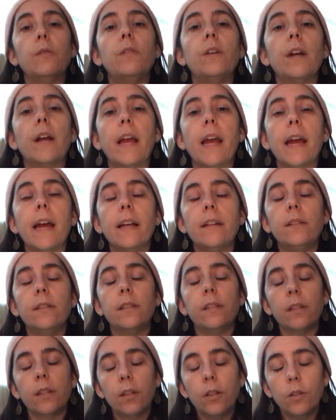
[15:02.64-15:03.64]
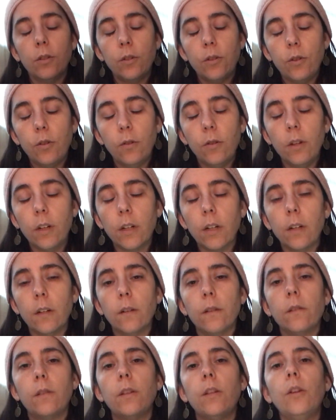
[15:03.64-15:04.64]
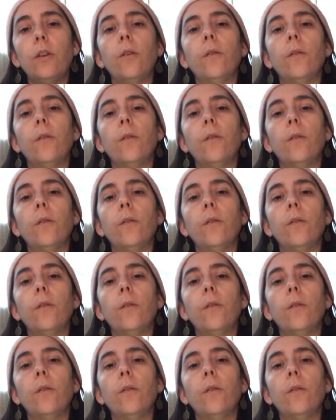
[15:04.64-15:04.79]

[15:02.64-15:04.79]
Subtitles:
of your hands to the earth.